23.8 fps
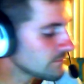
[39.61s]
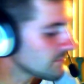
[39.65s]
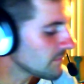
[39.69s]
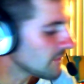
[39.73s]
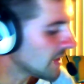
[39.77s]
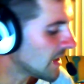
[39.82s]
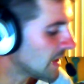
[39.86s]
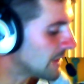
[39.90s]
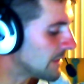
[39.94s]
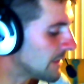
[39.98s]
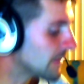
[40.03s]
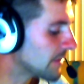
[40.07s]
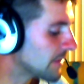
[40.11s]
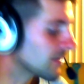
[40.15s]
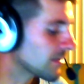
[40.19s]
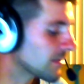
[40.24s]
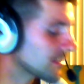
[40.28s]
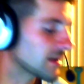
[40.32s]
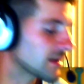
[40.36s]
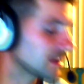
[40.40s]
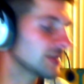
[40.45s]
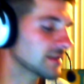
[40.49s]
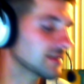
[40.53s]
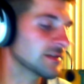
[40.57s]
I'm not going to
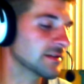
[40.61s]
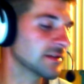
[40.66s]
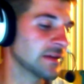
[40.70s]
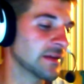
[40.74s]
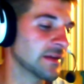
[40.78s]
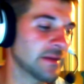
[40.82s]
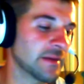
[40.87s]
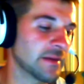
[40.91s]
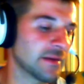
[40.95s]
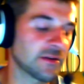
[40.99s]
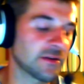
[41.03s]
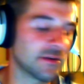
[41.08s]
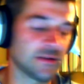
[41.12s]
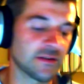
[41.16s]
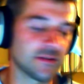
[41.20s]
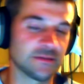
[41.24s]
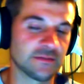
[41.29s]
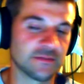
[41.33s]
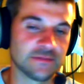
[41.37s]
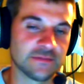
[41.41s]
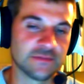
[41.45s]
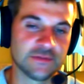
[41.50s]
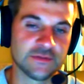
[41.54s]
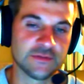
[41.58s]
cut to. I'm not going to
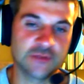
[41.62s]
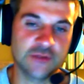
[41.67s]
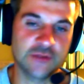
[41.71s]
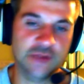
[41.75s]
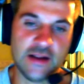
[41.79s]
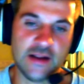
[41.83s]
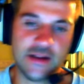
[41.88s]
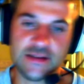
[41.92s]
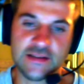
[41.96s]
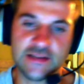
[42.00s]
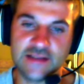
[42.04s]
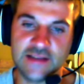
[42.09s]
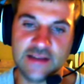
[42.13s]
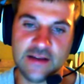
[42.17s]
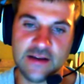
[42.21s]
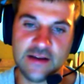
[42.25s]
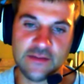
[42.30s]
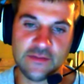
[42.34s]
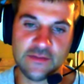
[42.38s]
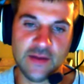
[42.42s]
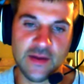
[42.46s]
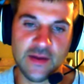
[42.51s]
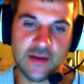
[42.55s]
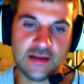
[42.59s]
drag this out
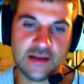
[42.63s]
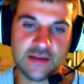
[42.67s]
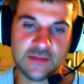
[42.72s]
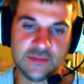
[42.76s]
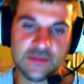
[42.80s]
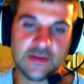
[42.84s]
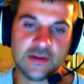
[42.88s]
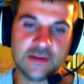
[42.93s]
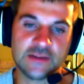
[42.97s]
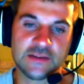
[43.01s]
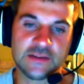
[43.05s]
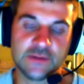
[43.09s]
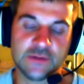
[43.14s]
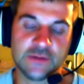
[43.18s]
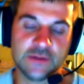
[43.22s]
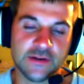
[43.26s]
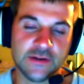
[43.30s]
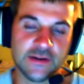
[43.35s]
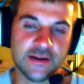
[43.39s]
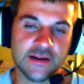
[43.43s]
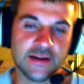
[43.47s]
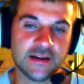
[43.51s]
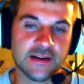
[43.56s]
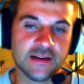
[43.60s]
if possible. I just want to go
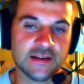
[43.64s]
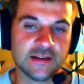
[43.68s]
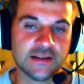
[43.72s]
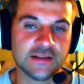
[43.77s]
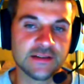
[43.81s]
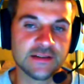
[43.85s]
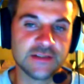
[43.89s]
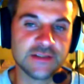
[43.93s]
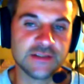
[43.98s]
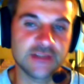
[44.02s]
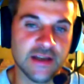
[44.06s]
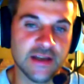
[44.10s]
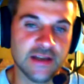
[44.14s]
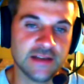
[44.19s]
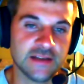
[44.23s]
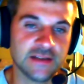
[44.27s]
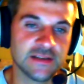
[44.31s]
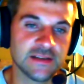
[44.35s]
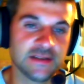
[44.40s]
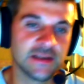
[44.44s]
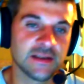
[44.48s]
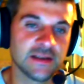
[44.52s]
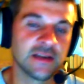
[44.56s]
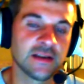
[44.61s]
ahead and cut to the chase.
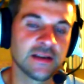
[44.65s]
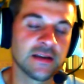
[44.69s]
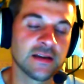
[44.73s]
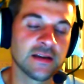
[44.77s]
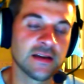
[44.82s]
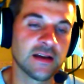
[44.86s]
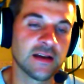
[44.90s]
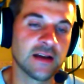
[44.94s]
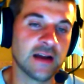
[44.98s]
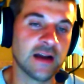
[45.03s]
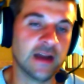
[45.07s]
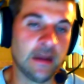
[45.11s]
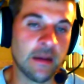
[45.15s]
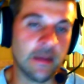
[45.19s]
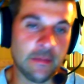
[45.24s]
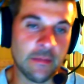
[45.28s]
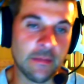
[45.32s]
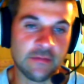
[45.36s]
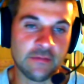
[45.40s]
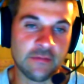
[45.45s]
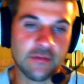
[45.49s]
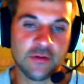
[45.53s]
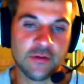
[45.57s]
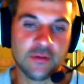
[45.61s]
Um, I've
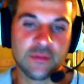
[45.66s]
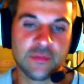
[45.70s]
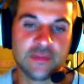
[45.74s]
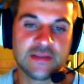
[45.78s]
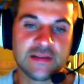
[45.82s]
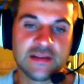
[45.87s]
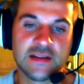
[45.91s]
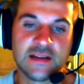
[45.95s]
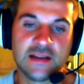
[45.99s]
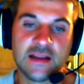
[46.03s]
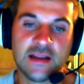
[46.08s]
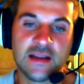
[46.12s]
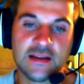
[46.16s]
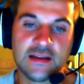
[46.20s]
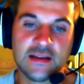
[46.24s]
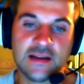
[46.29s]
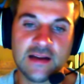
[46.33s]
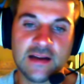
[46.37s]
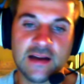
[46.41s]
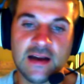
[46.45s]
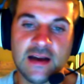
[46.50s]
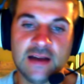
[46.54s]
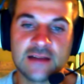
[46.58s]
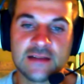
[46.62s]
been real busy lately,
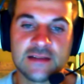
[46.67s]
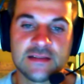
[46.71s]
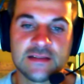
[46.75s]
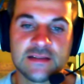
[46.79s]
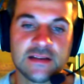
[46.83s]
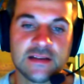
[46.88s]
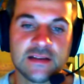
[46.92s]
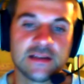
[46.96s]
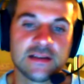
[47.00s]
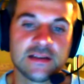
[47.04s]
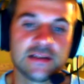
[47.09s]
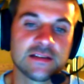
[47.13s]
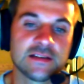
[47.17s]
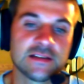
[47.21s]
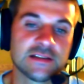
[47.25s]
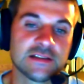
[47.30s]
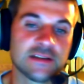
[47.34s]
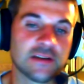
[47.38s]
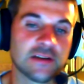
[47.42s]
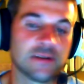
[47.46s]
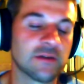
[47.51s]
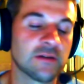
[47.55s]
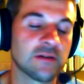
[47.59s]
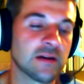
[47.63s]
guys,
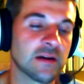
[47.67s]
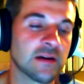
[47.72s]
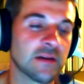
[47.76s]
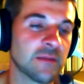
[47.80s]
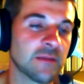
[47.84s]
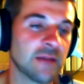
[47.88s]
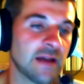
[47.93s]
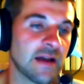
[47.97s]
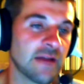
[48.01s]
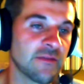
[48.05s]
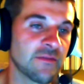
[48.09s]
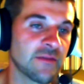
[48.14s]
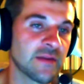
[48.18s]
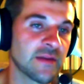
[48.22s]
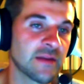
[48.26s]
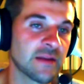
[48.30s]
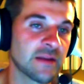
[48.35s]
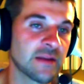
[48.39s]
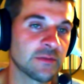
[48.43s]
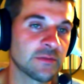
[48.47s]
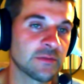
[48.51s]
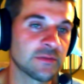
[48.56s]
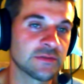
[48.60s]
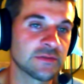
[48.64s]
so um, I haven't been
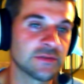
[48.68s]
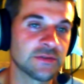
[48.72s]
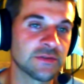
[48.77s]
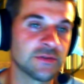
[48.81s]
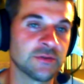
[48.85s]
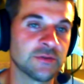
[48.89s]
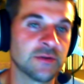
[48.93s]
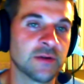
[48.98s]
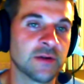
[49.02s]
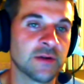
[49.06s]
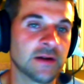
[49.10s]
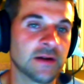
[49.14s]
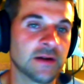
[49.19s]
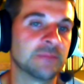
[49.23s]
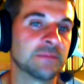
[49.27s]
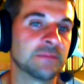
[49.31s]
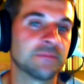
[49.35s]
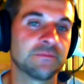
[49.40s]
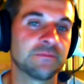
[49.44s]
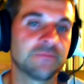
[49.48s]
able to um,